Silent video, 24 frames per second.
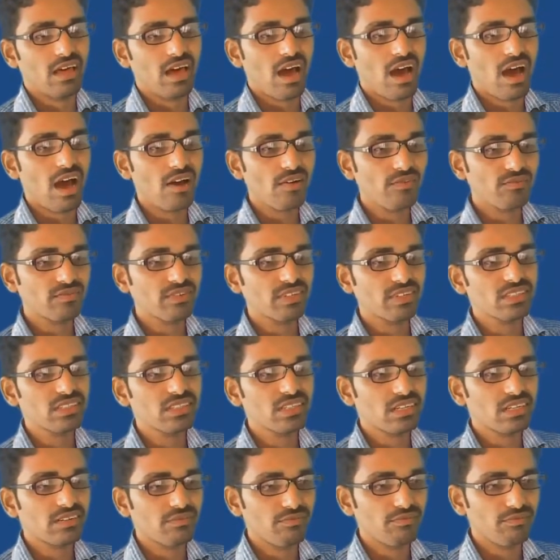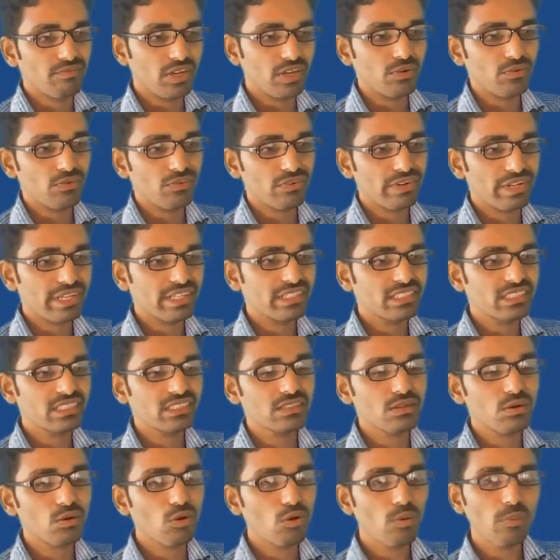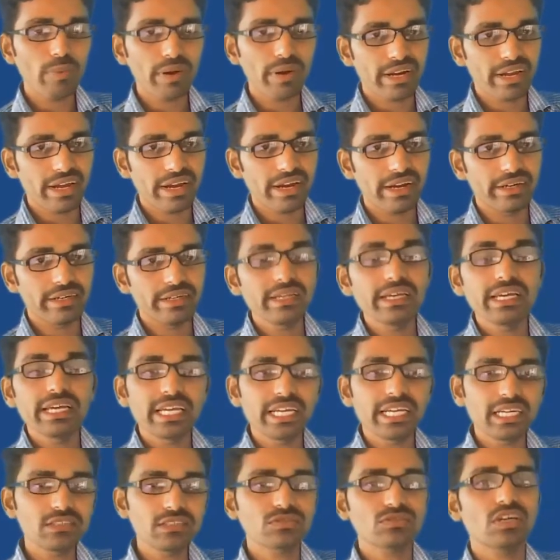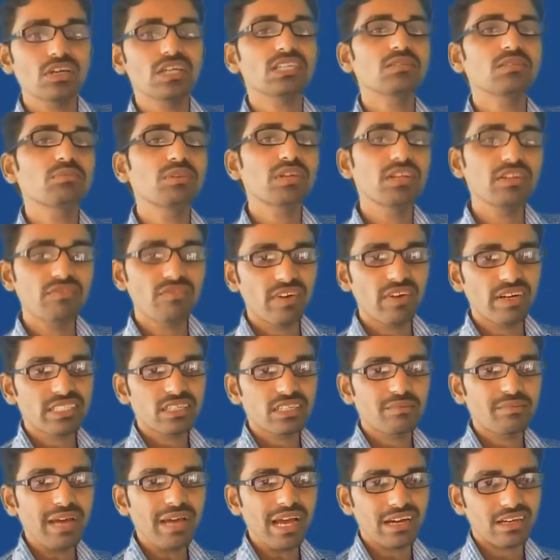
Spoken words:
after the wave reaching the open end, it is going to be reflected back.